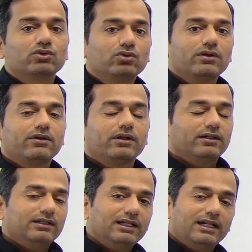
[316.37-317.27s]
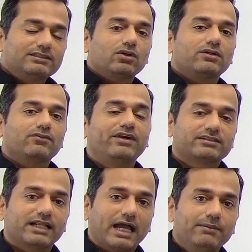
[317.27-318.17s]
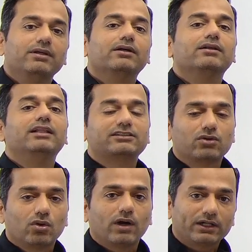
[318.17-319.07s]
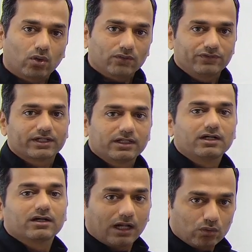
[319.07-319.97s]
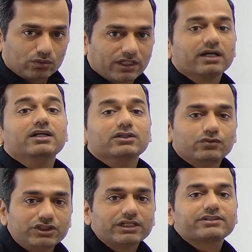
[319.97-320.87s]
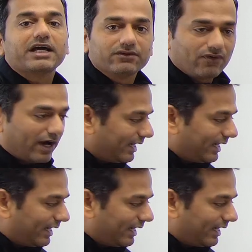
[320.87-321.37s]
so don't let's not waste time. Let's go and configure the router, switches, and the